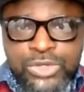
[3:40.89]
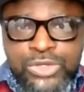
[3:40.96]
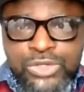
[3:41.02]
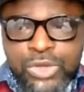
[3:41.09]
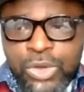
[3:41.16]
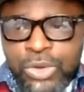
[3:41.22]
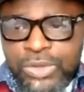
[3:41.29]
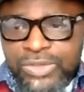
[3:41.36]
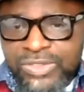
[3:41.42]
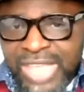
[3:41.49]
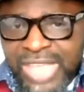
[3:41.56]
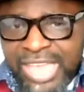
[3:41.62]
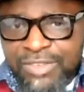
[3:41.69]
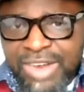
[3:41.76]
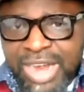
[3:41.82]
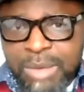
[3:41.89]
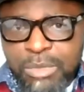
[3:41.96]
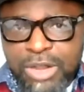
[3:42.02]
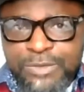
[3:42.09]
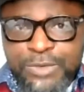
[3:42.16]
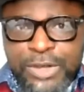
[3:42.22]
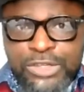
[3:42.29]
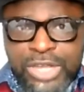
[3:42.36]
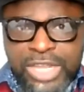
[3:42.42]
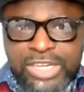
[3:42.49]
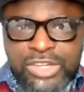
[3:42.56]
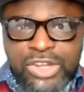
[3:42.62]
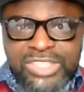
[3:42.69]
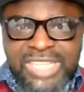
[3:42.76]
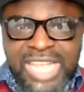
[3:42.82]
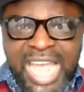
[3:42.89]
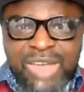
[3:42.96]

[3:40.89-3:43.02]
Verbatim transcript: So thank you very much for joining us.